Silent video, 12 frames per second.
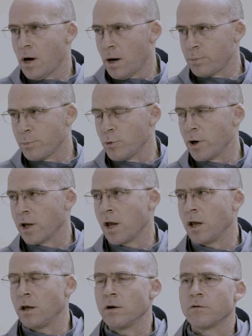
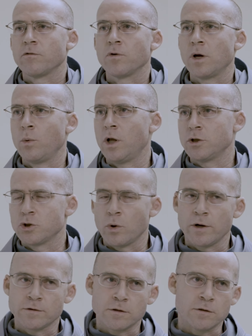upbringing, free will
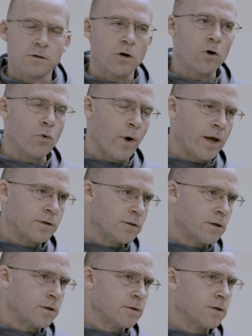choices,
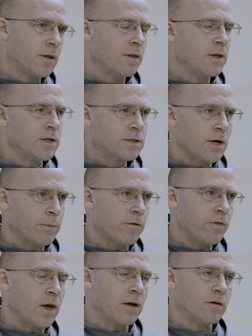graces, these type
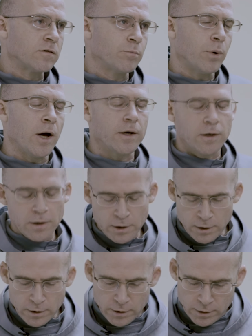of things. But
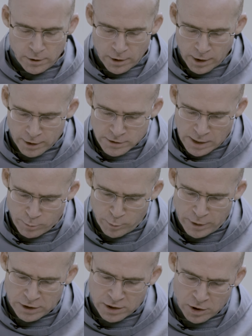uh,
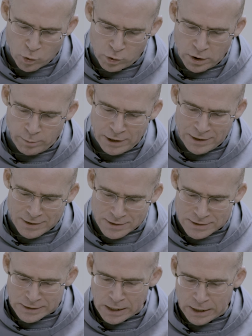temperament can only be
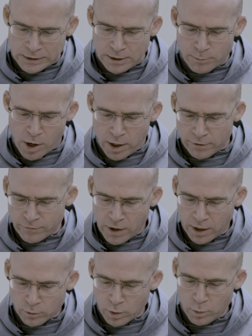slightly
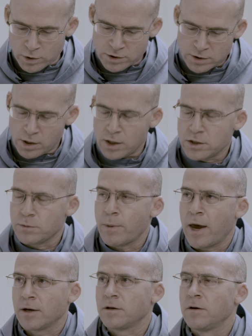modified. We would still
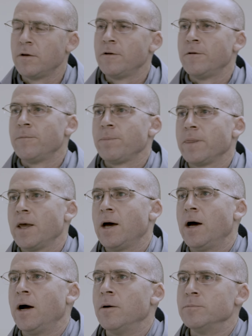expect
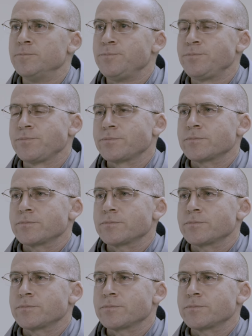um,